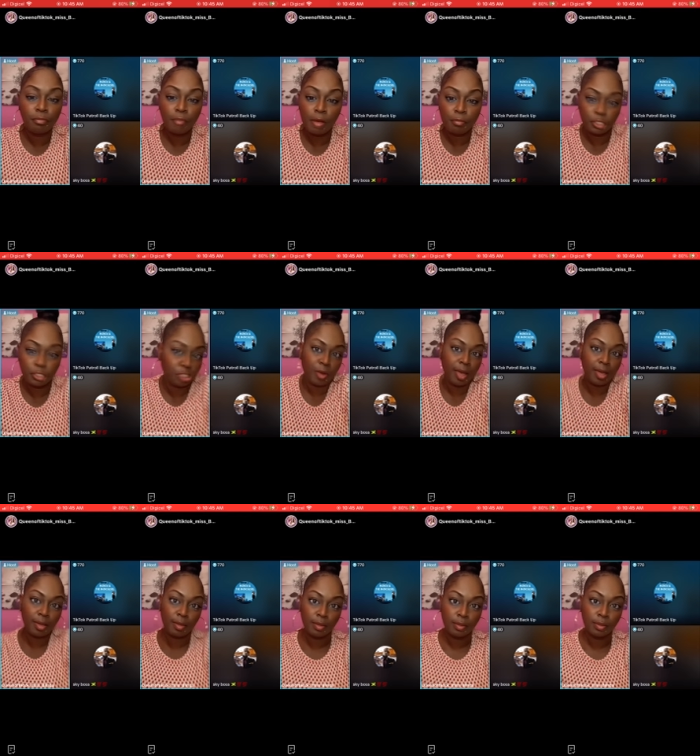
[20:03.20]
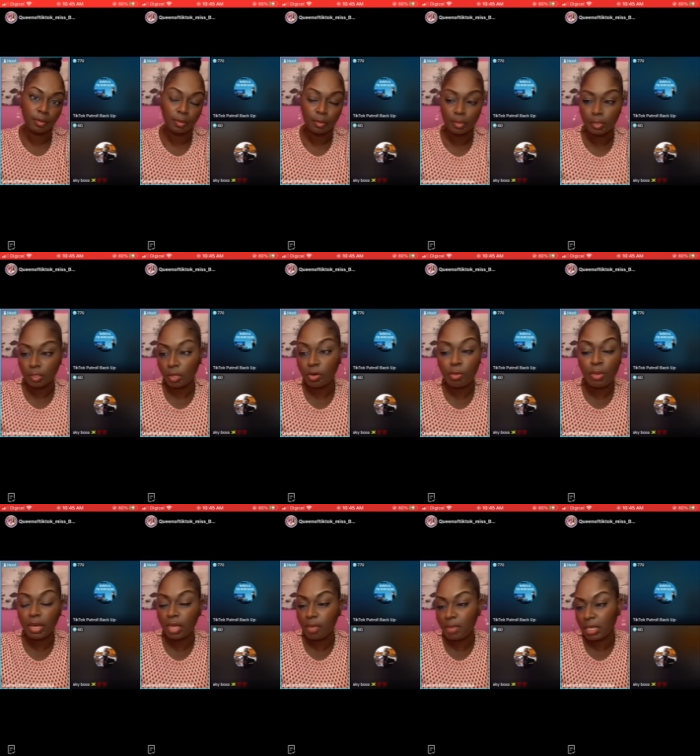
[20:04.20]
even have to try. So no
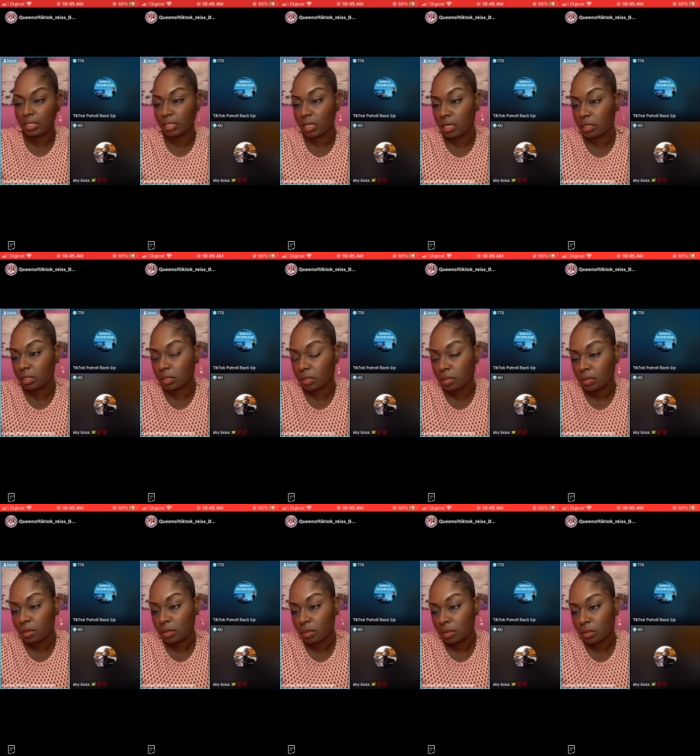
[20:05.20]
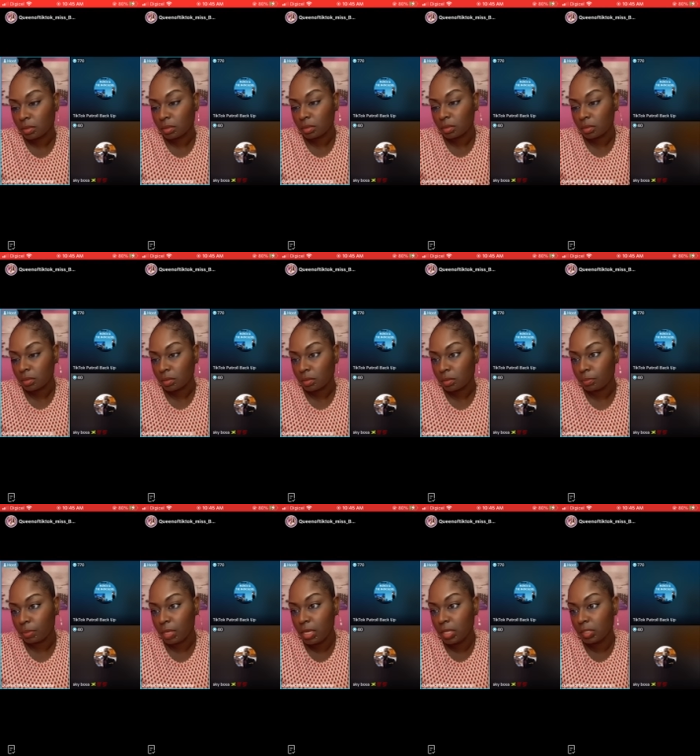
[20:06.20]
make it make sense.
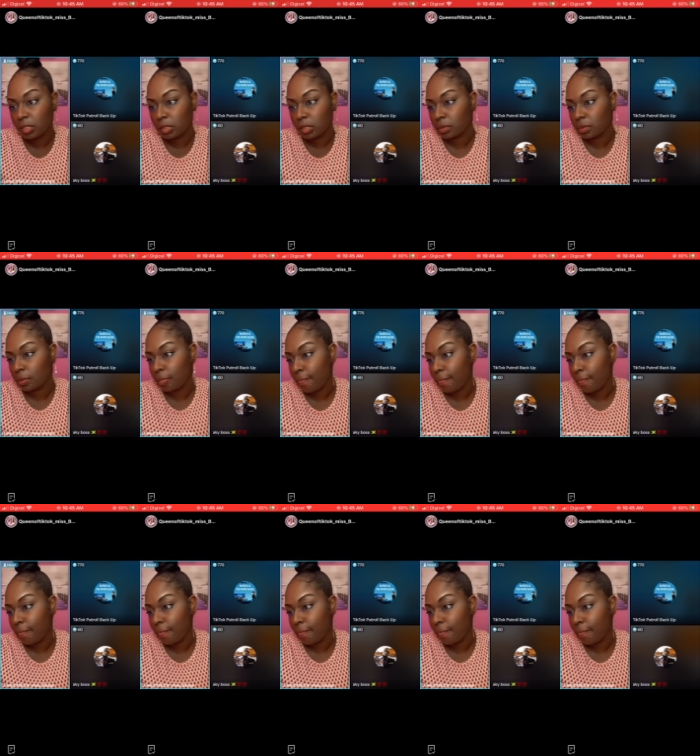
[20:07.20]
Please.